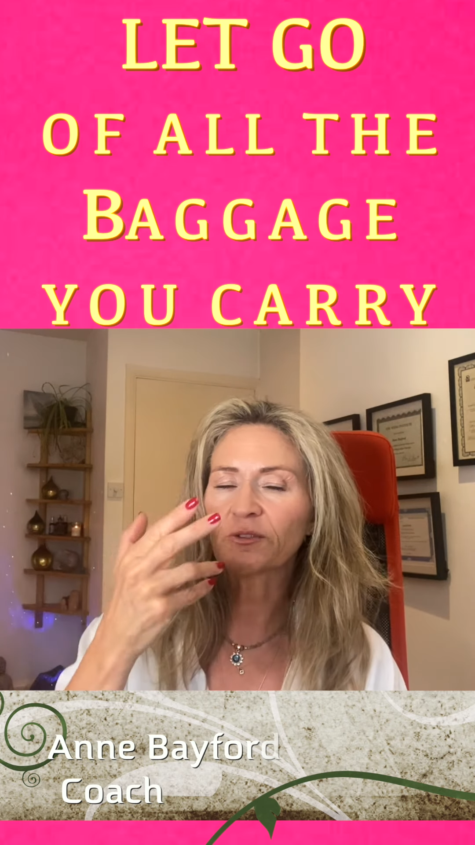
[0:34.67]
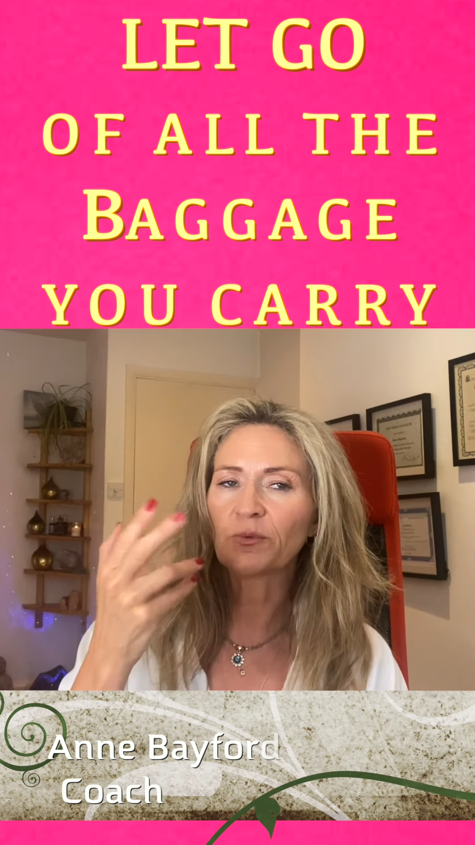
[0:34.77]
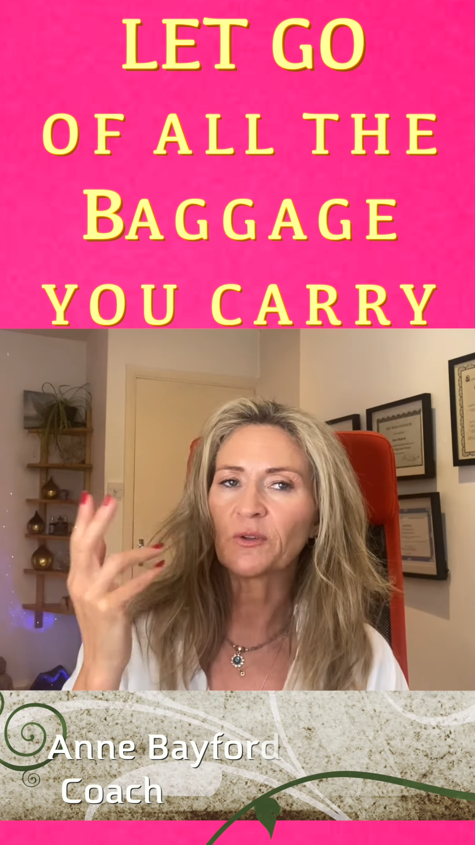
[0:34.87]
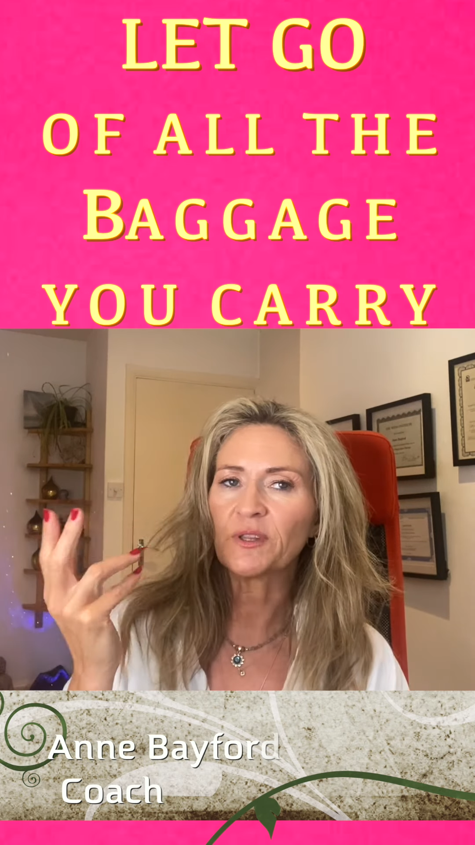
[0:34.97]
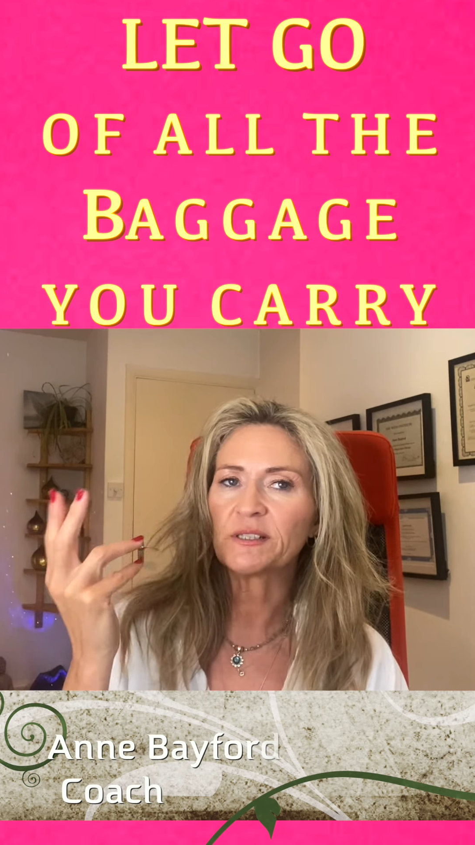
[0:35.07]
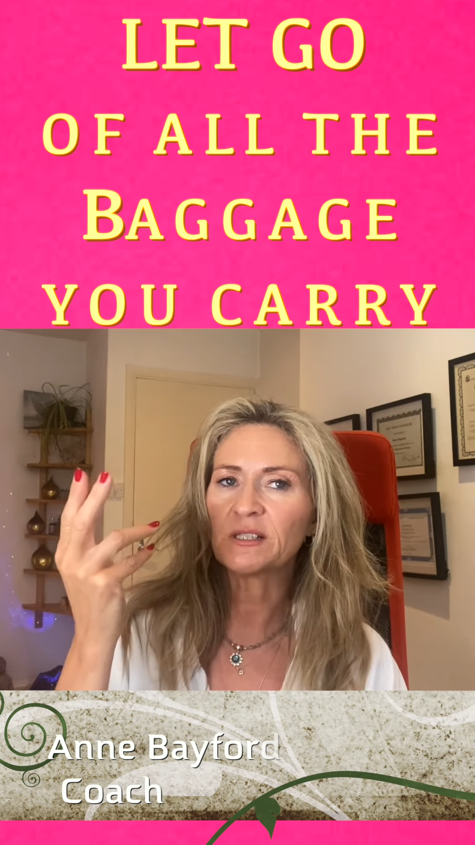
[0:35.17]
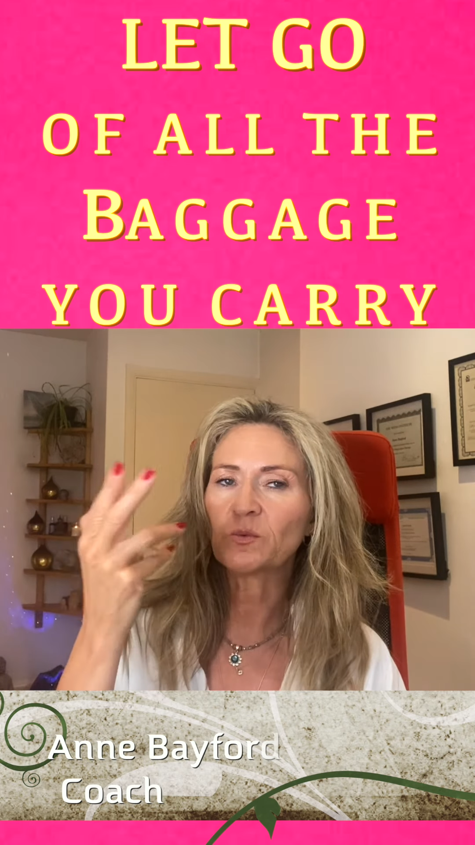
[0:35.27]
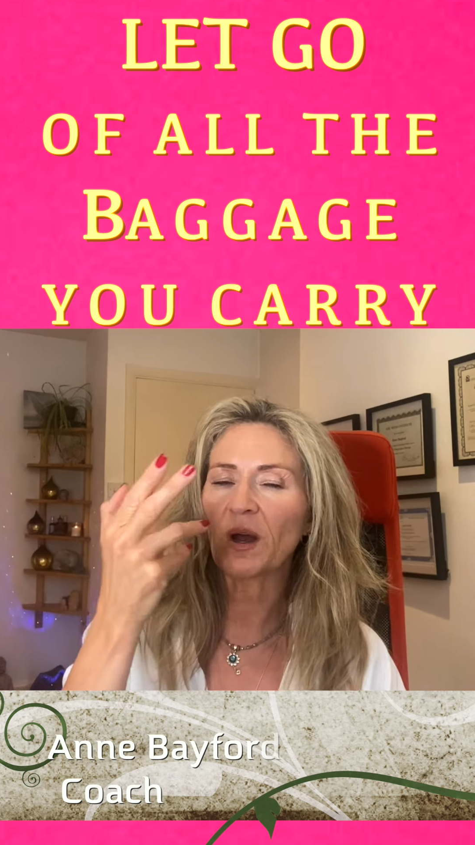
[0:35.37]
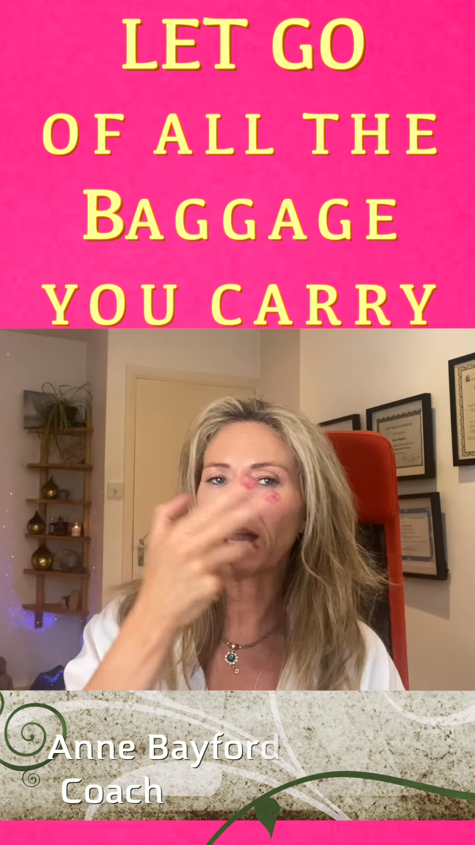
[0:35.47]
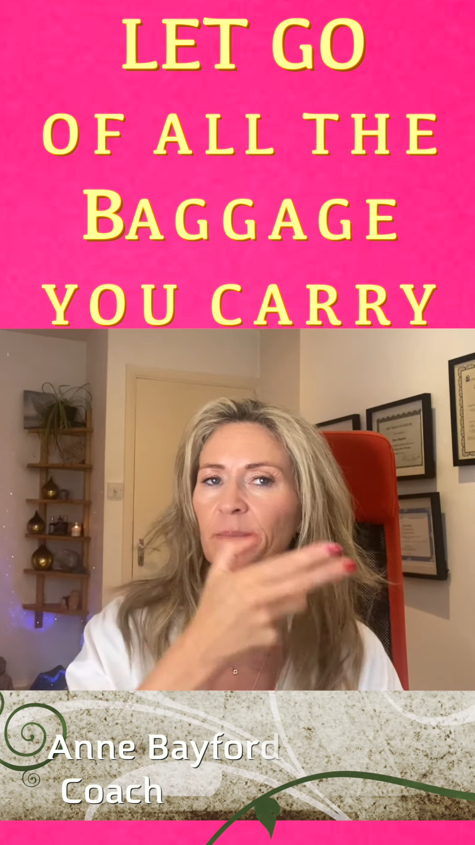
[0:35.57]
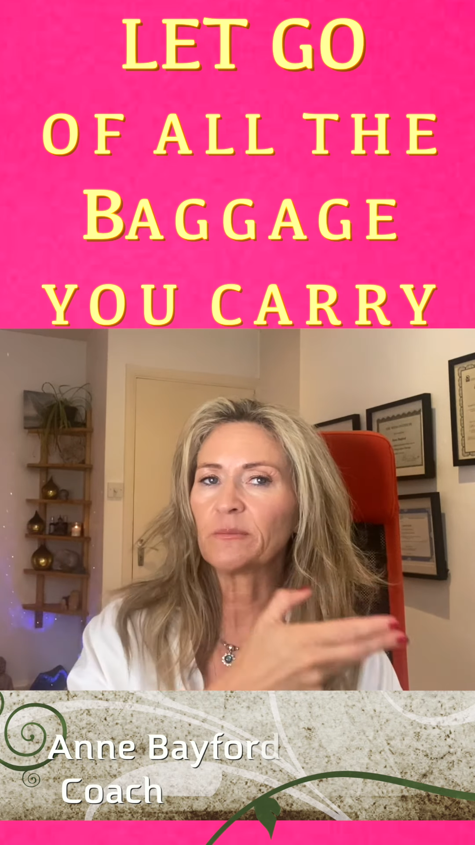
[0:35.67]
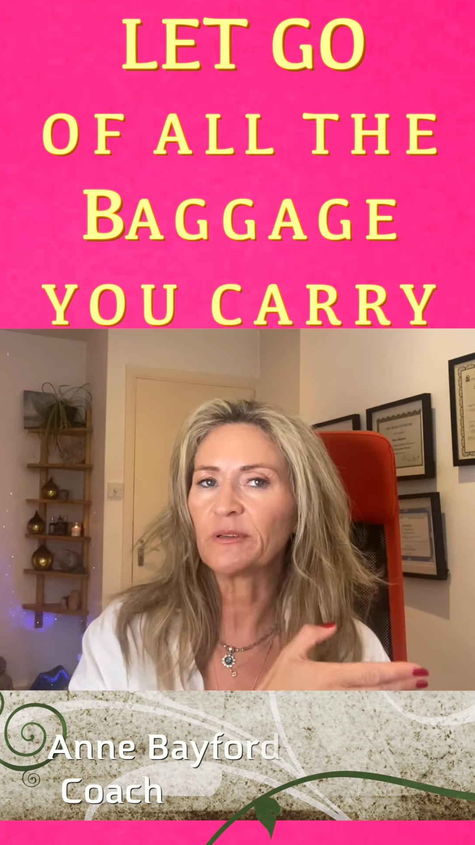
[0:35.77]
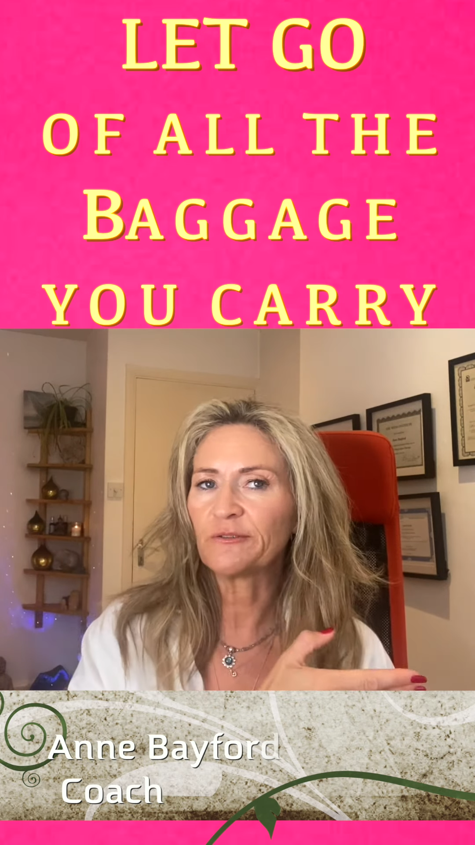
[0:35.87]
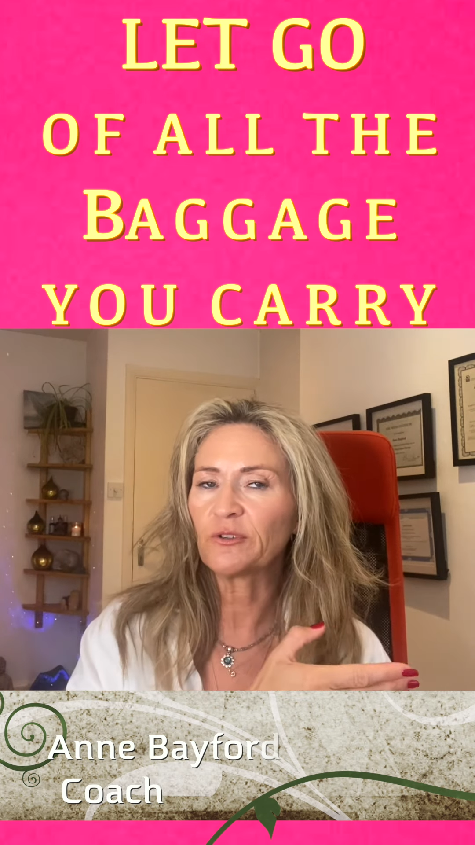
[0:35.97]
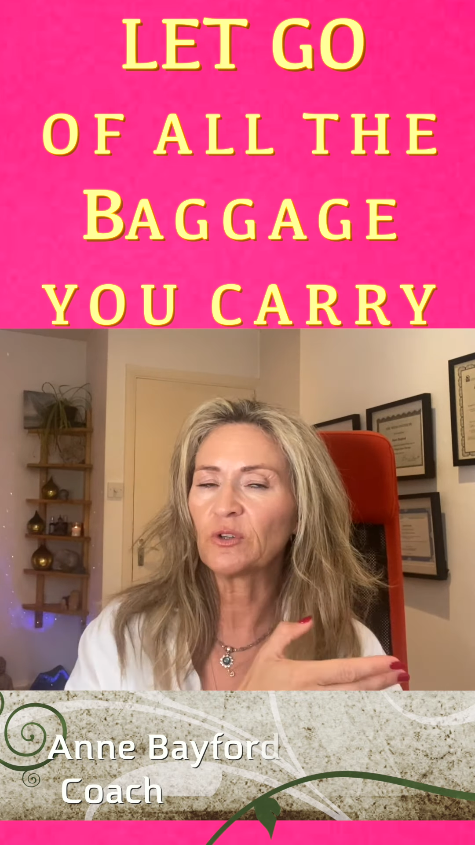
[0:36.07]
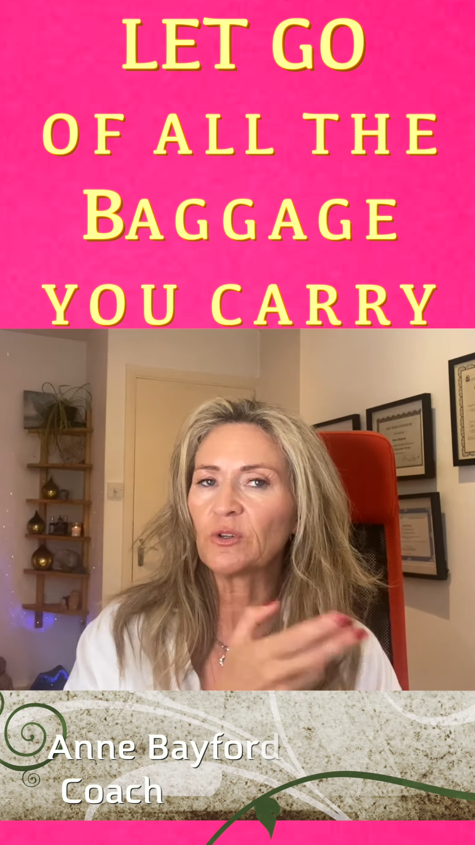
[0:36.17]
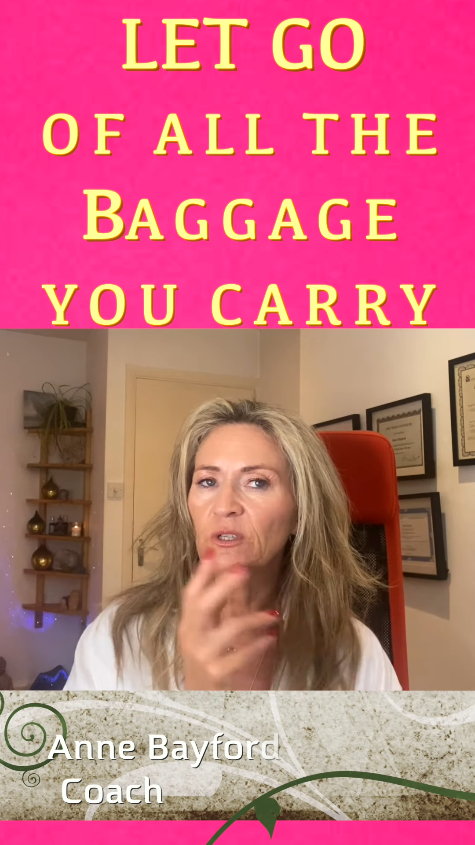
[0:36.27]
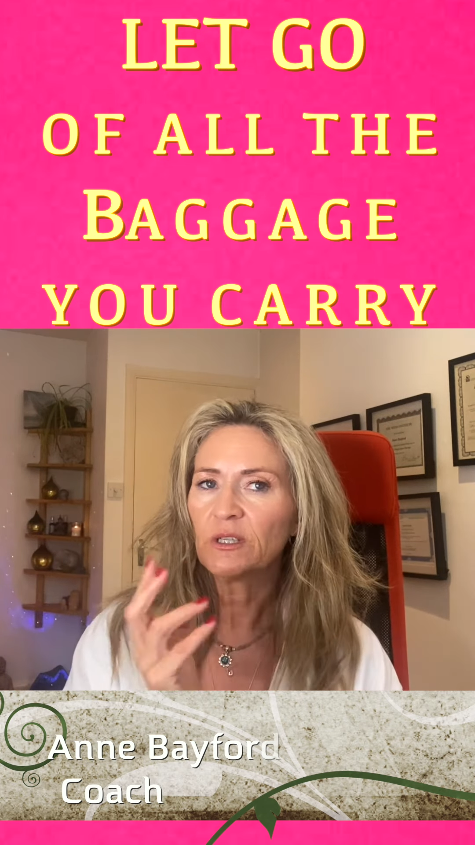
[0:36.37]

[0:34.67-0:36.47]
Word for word: well, this is what happened before,